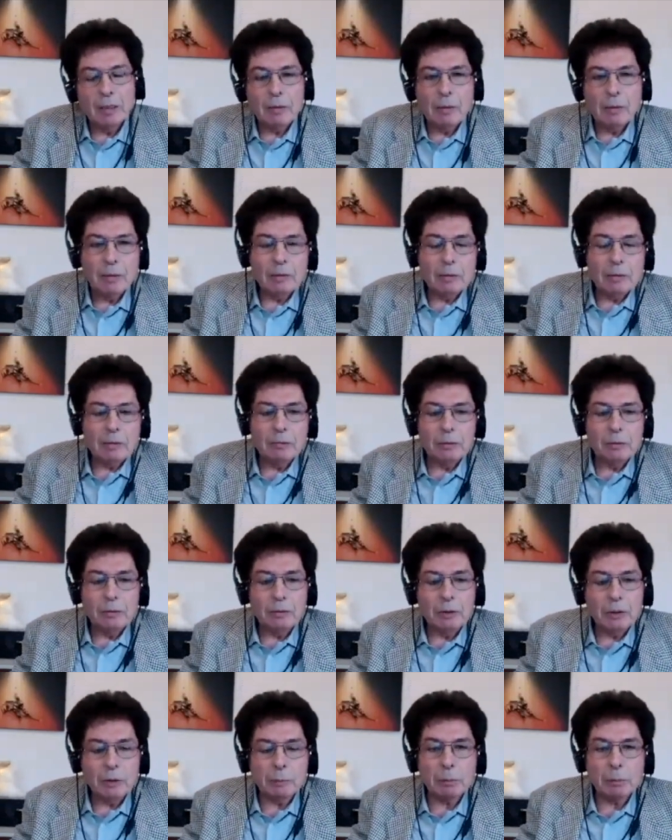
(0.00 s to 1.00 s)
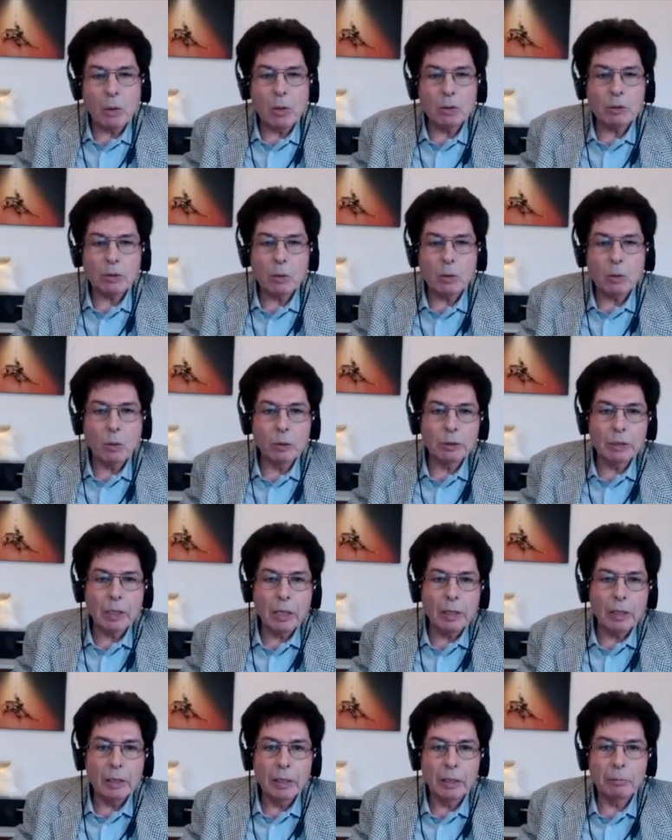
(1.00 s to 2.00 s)
uh despite all
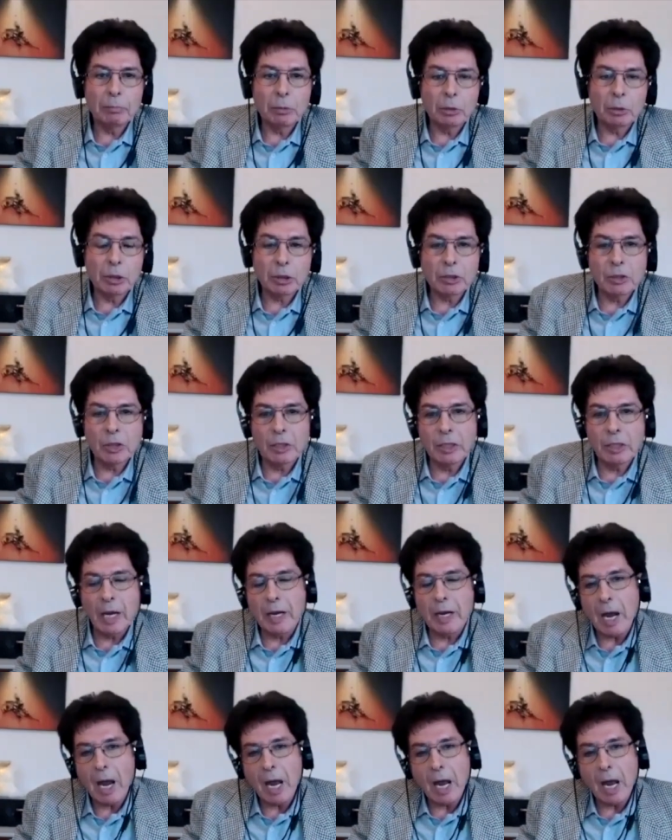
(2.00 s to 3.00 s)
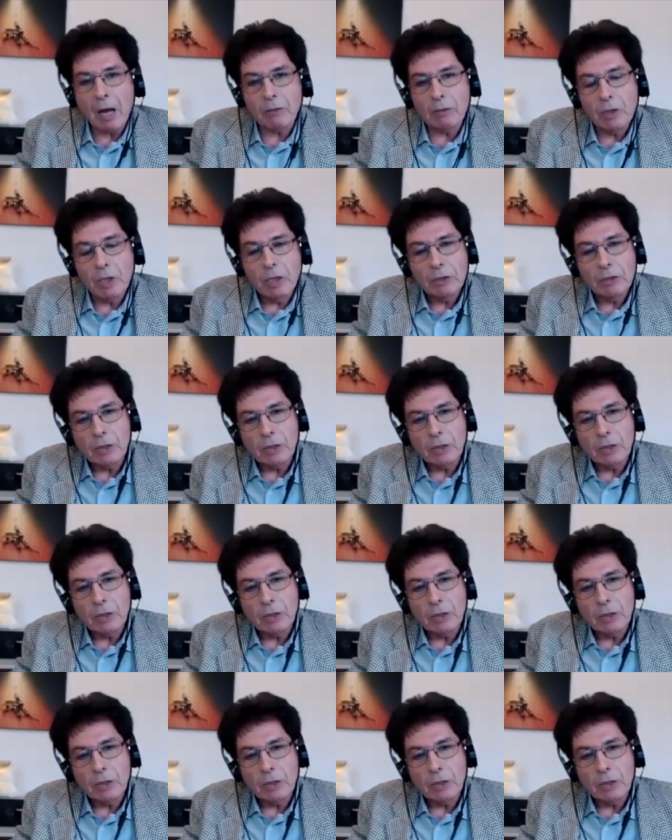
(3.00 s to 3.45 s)
the hypocrisy they have,